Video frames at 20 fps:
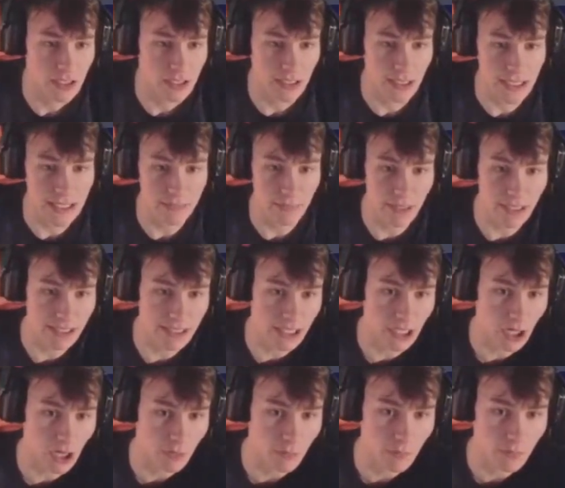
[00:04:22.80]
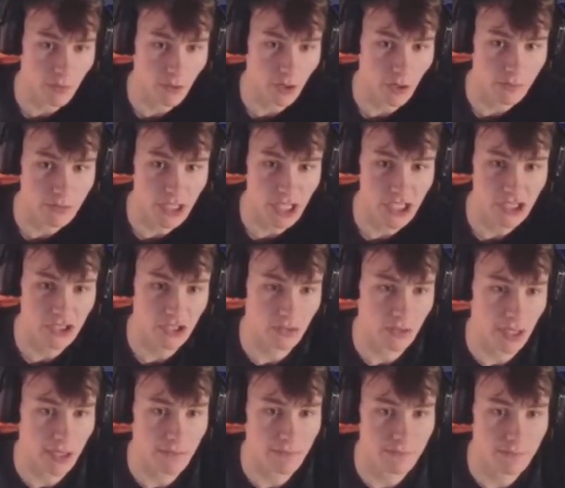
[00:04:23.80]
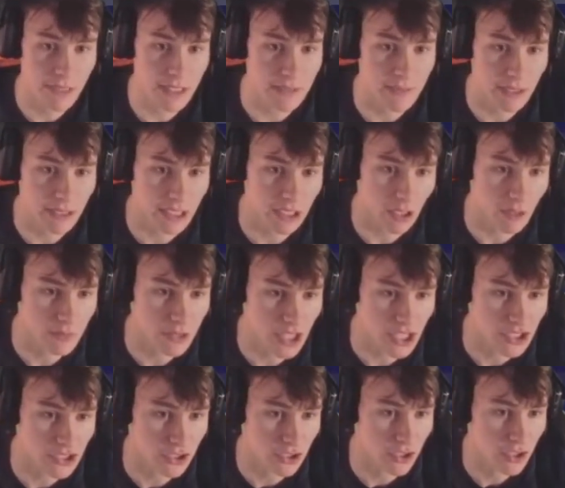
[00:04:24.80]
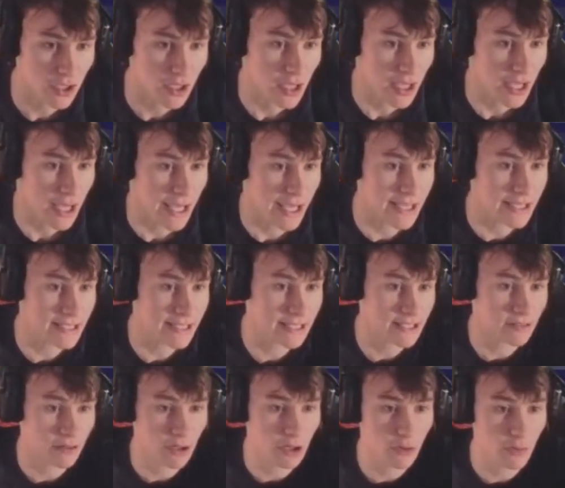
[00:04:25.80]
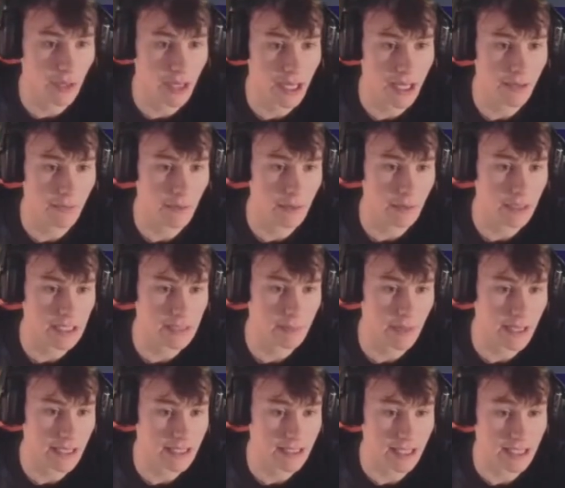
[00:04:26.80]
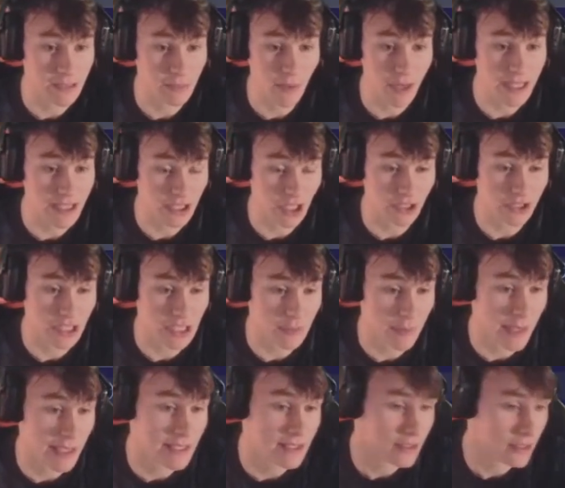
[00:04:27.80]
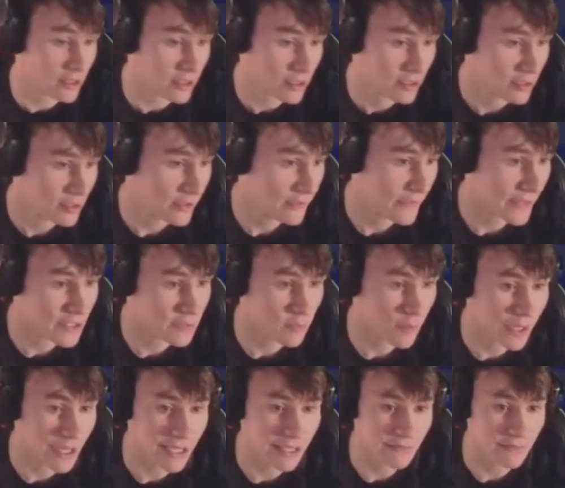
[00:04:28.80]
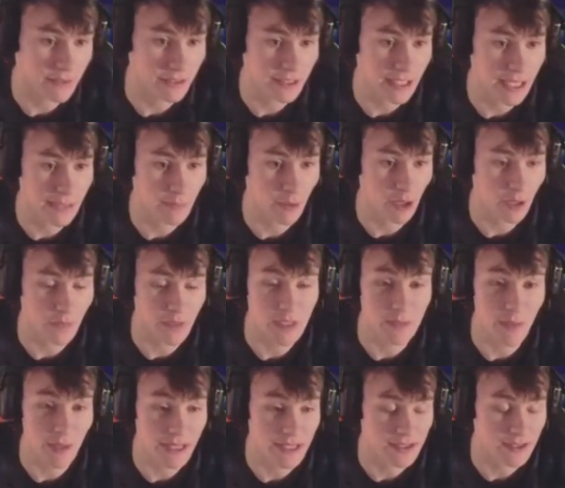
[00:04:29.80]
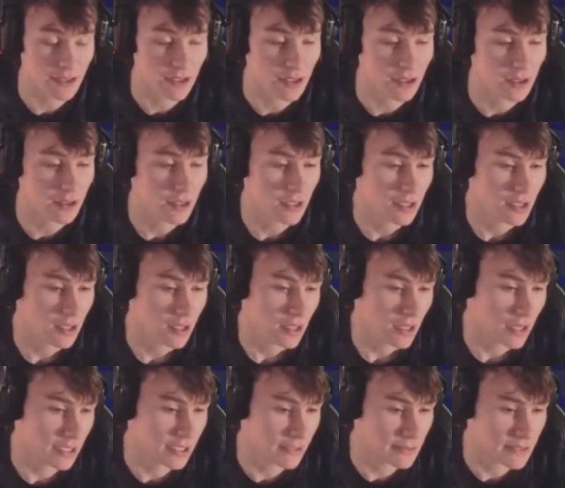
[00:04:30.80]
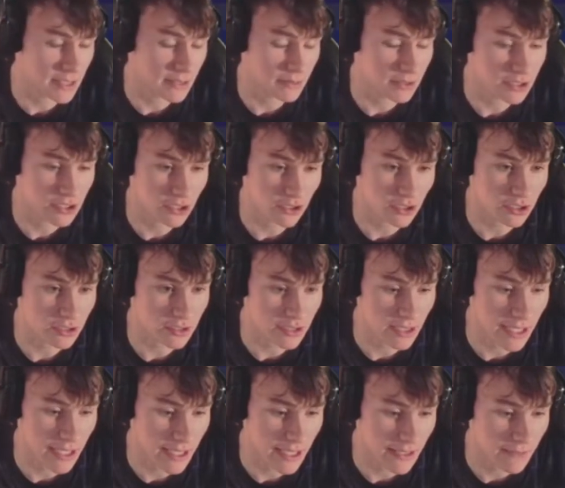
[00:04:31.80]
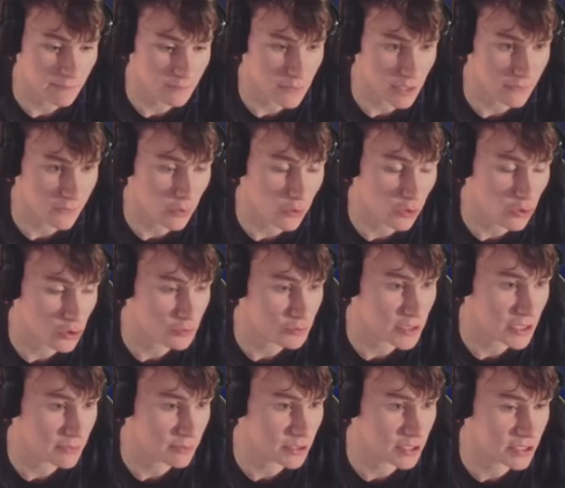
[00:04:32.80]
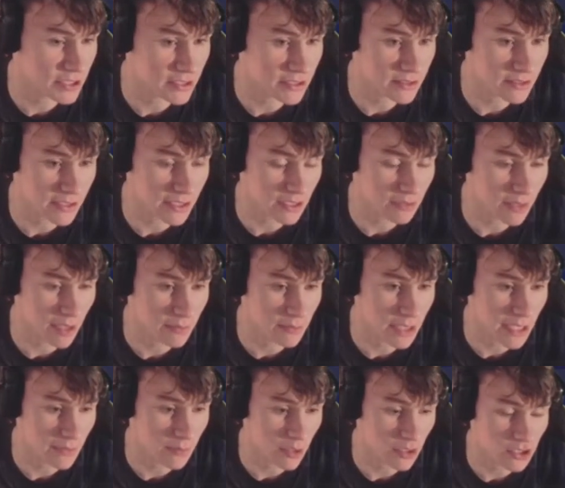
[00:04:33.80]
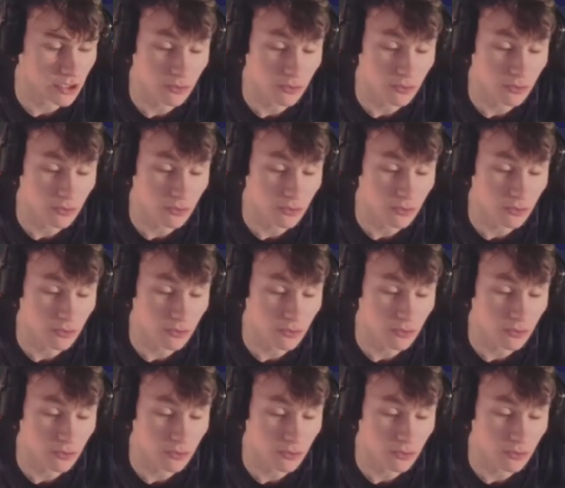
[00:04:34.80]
He's making that arm gesture, right? He's making that arm gesture. He takes the runner away, a wee bit of space. That's why he's got the space there. That's why that Neymar had the space there, and he was able to stuck it. Flowcoats was able to stick it away with Neymar.